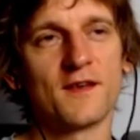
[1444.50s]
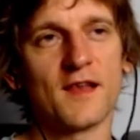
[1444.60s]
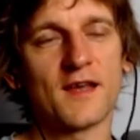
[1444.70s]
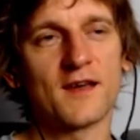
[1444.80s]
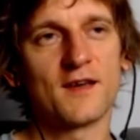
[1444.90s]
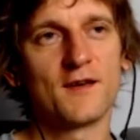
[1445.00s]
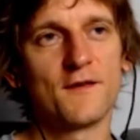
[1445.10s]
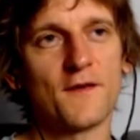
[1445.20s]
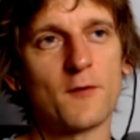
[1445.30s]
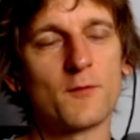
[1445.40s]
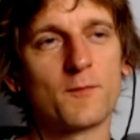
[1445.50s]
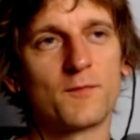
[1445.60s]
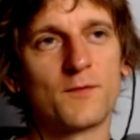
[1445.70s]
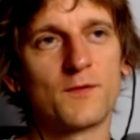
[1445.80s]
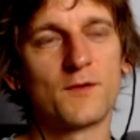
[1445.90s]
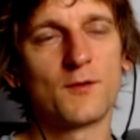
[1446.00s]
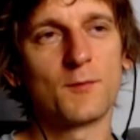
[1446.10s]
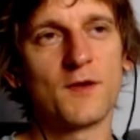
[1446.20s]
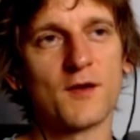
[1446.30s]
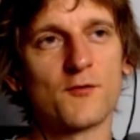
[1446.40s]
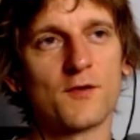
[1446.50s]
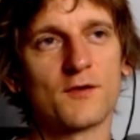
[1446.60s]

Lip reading: like if I would agree